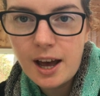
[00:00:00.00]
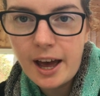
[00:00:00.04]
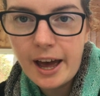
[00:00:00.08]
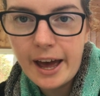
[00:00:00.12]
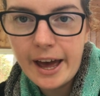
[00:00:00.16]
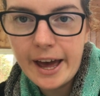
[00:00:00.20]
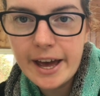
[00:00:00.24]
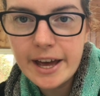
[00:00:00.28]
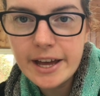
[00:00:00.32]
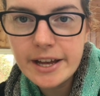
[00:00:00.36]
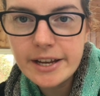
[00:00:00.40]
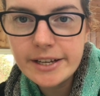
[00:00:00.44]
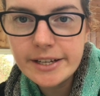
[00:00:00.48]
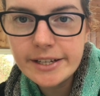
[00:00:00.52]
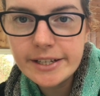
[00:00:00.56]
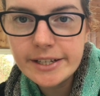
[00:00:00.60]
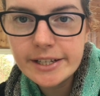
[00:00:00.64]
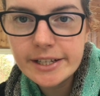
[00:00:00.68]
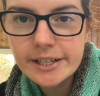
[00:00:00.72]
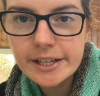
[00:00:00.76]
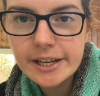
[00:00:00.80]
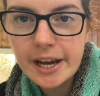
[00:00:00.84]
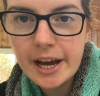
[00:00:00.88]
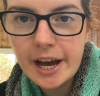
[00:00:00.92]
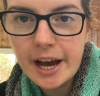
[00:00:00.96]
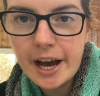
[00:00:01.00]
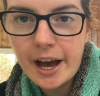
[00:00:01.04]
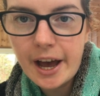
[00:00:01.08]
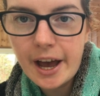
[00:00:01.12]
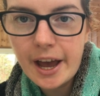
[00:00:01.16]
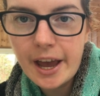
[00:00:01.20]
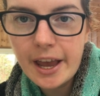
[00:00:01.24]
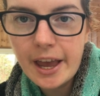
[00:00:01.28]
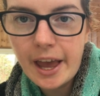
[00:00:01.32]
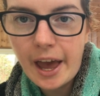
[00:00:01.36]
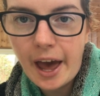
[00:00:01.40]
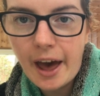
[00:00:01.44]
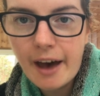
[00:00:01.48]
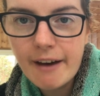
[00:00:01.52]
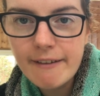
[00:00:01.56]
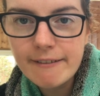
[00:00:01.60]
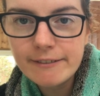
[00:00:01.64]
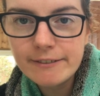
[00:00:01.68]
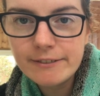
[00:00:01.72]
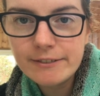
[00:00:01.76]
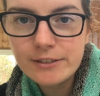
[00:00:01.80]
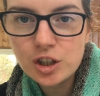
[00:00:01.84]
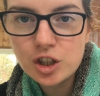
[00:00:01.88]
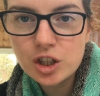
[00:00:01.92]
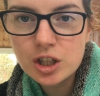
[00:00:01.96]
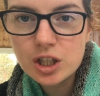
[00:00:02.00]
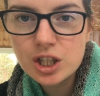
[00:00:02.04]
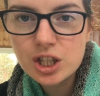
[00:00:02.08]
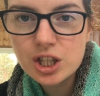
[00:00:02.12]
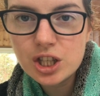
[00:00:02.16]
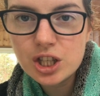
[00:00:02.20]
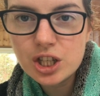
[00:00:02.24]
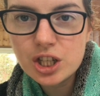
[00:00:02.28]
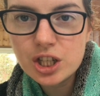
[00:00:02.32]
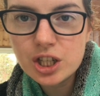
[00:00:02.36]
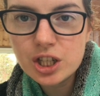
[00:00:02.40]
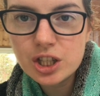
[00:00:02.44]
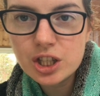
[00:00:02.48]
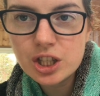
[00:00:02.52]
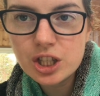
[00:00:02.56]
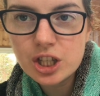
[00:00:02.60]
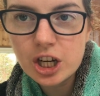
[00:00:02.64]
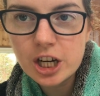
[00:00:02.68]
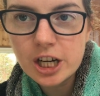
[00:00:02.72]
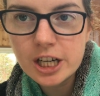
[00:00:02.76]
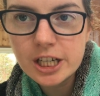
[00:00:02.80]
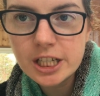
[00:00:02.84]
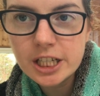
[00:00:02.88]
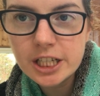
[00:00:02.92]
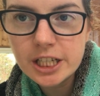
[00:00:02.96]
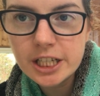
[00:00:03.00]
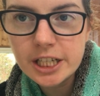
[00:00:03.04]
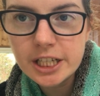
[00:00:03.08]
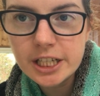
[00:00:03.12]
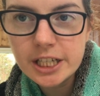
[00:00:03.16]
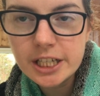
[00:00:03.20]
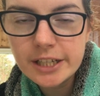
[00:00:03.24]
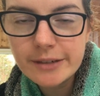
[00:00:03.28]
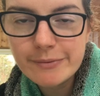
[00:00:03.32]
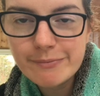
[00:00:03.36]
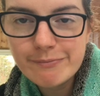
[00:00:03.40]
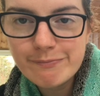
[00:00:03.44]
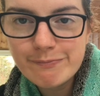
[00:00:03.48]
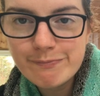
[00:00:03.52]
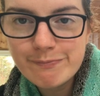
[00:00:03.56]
And I have just started it.